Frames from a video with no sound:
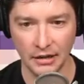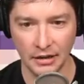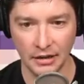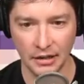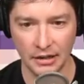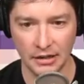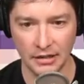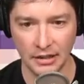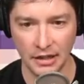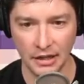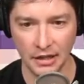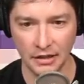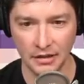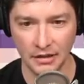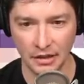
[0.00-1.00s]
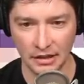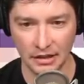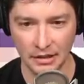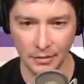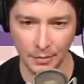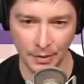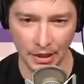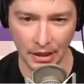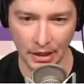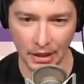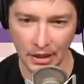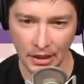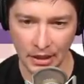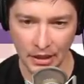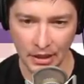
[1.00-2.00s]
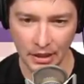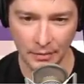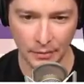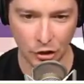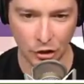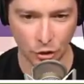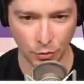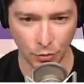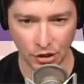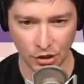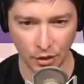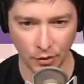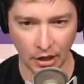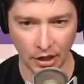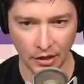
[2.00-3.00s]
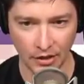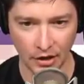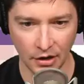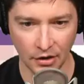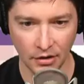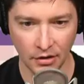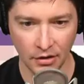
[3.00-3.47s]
Let's see. They seem to be... I'm not sure what's going on there.